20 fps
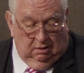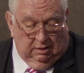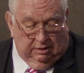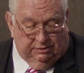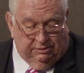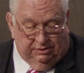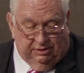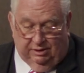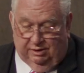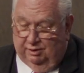
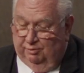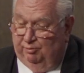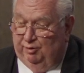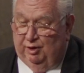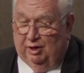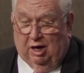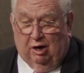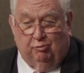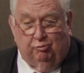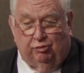I said, it'll
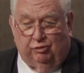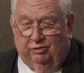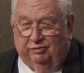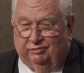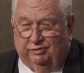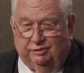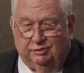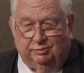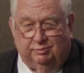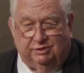be our
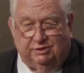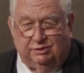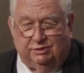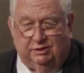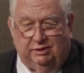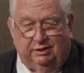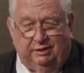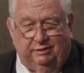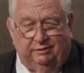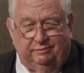privilege, Miss
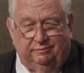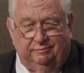Tate.